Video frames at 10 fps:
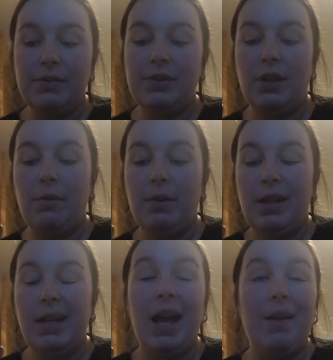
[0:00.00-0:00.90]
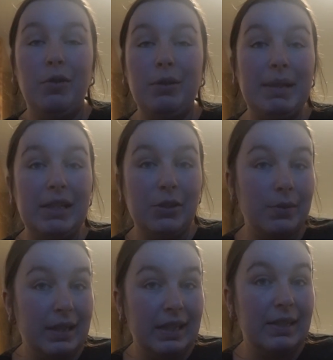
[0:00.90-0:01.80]
So I've only been
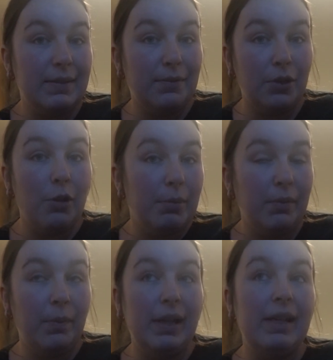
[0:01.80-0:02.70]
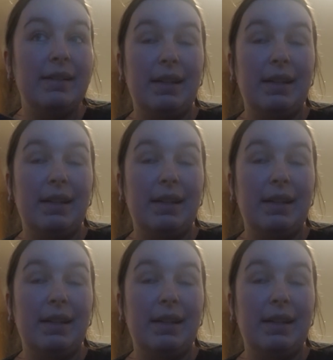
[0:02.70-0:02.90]
using this for a couple of weeks.